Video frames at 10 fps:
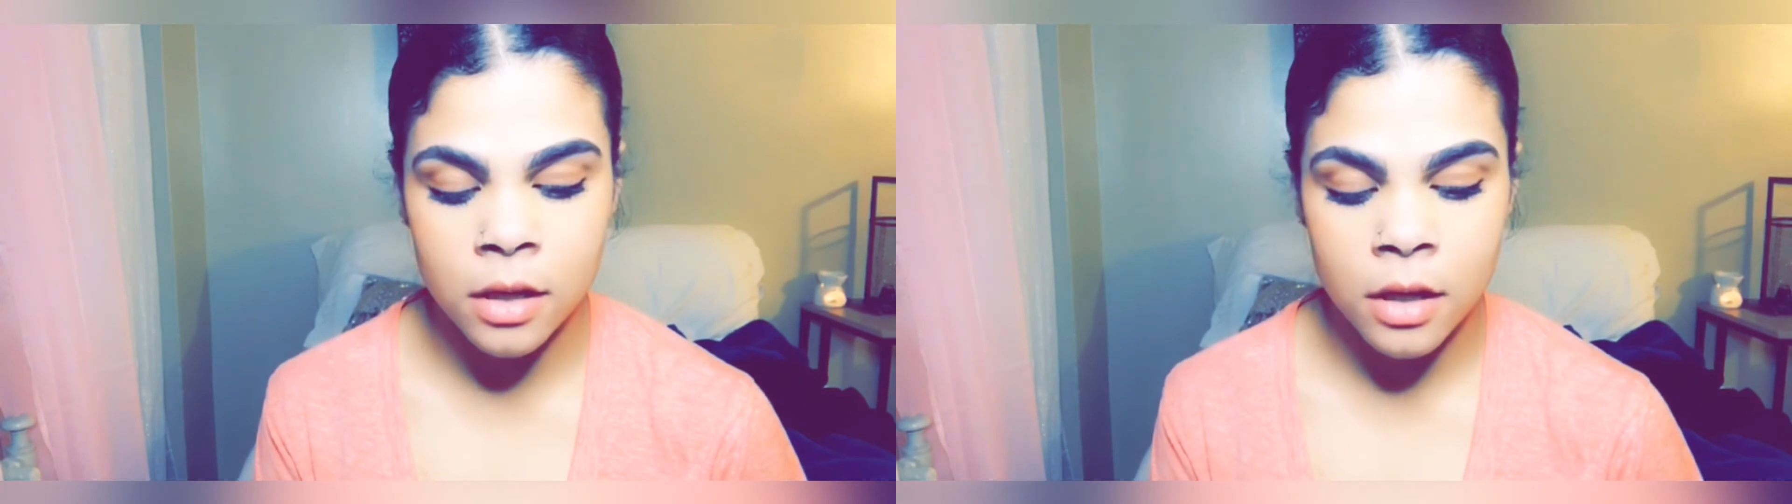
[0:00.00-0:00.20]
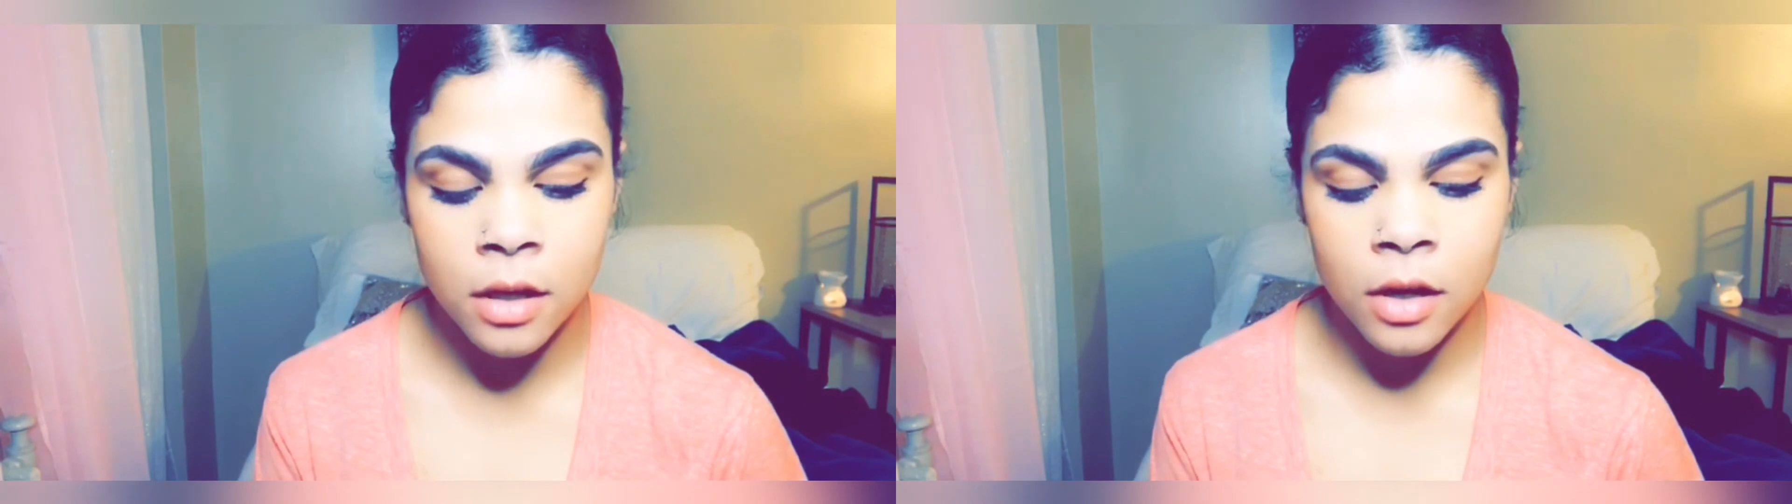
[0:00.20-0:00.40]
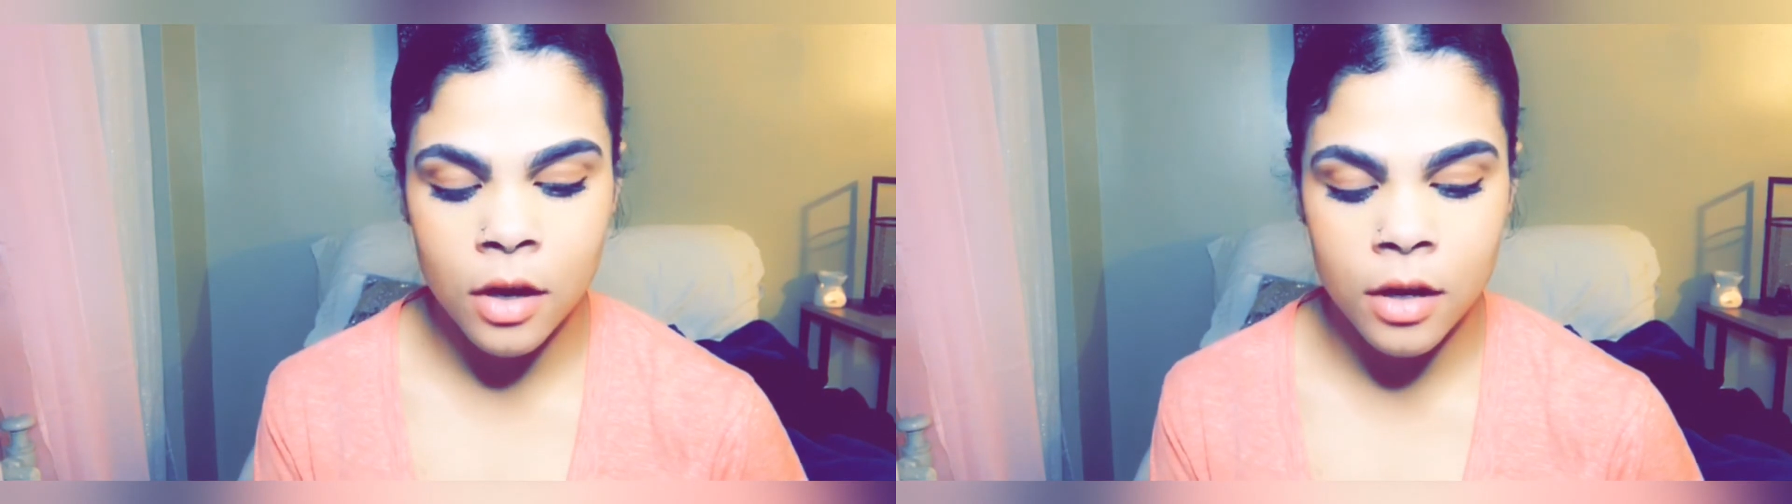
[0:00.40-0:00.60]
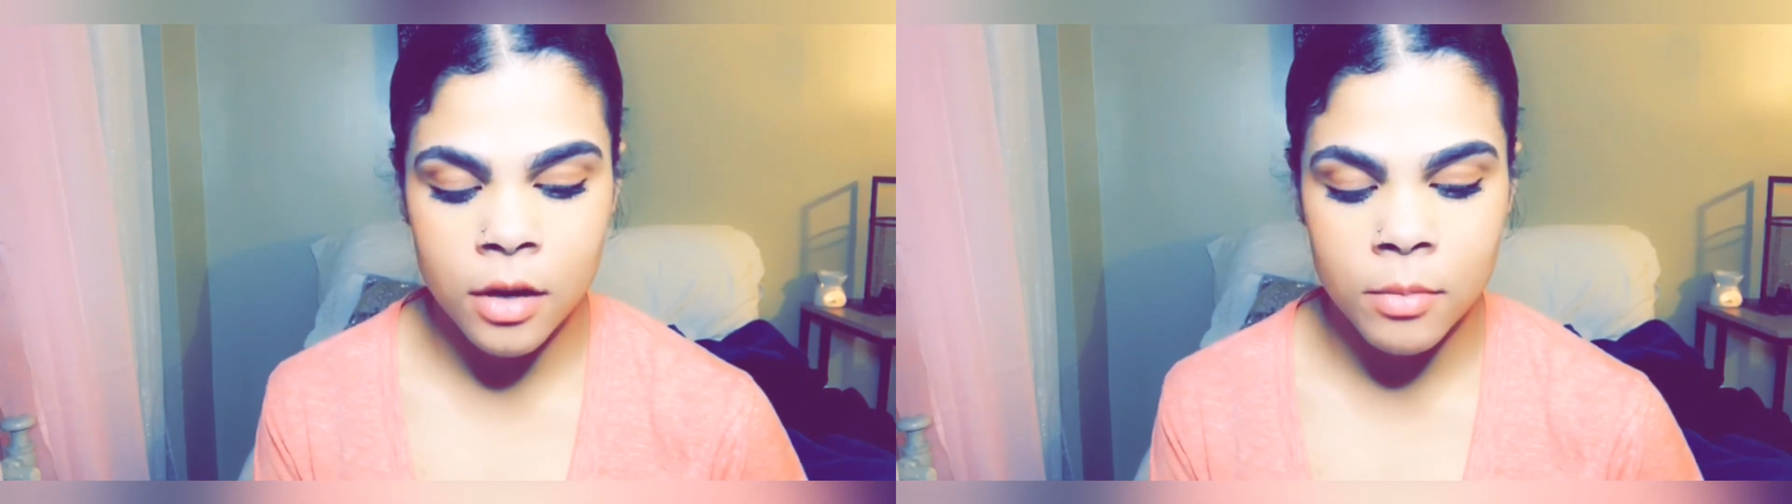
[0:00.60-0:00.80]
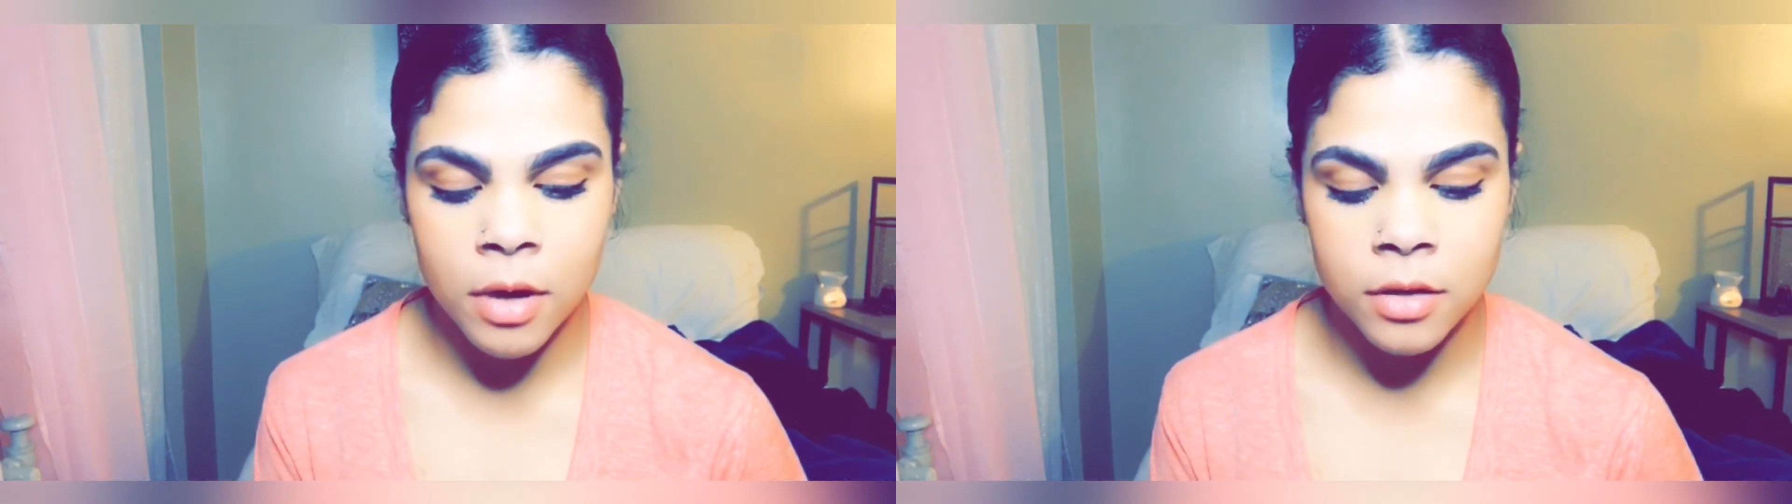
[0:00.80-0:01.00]
on your
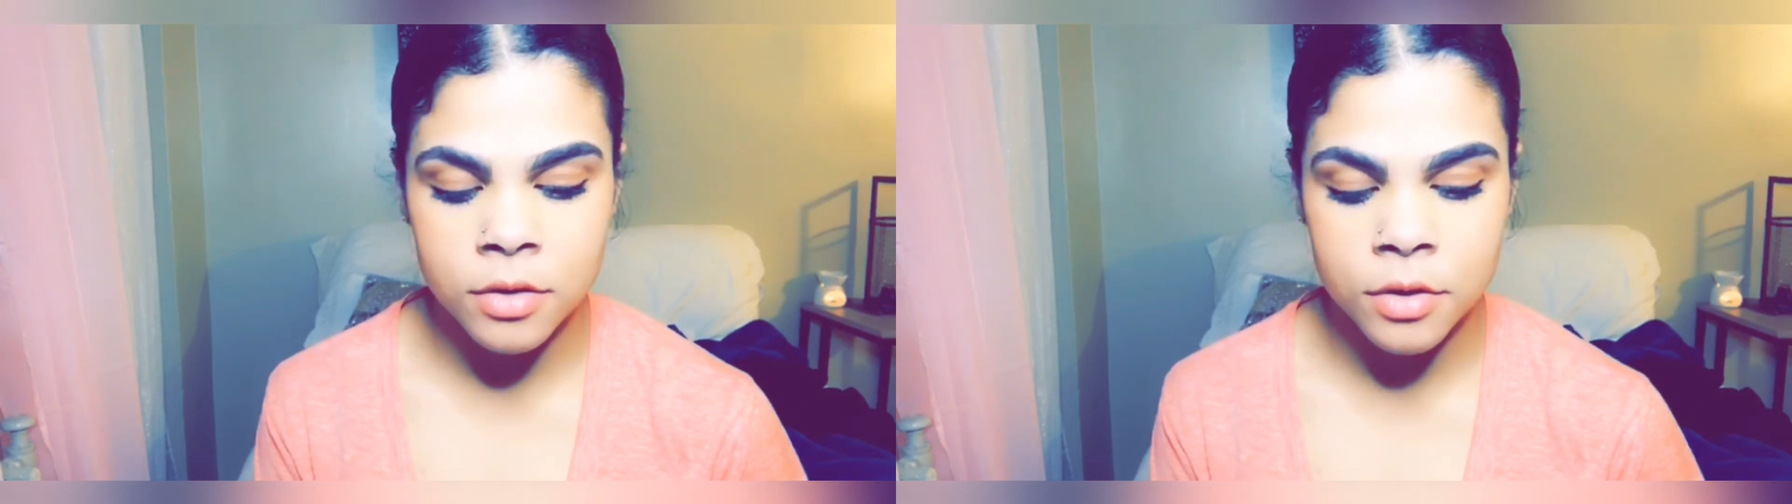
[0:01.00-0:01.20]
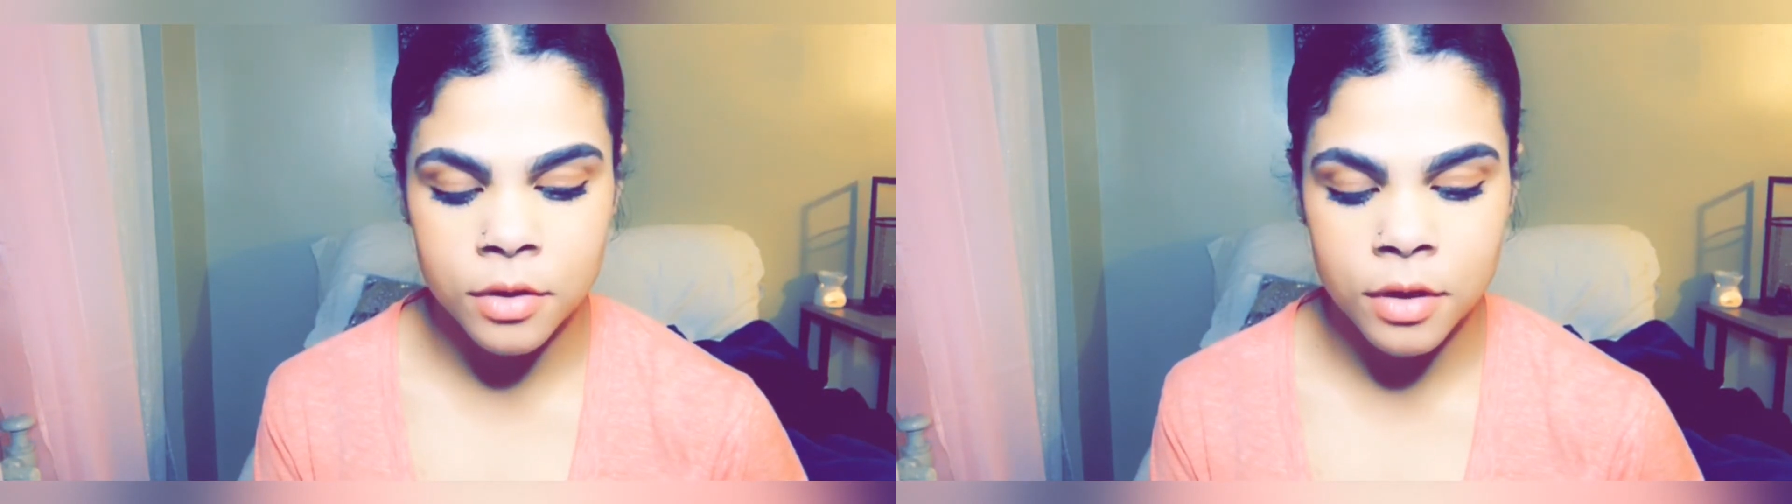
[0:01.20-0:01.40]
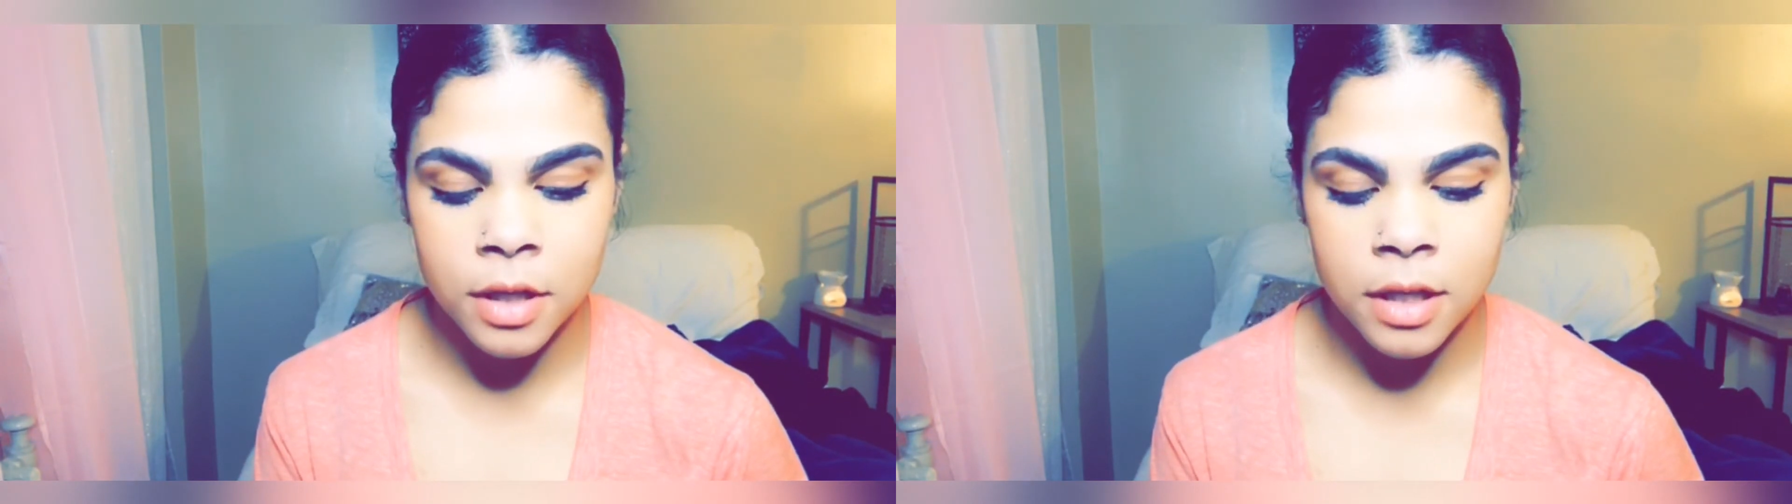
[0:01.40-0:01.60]
brows or anything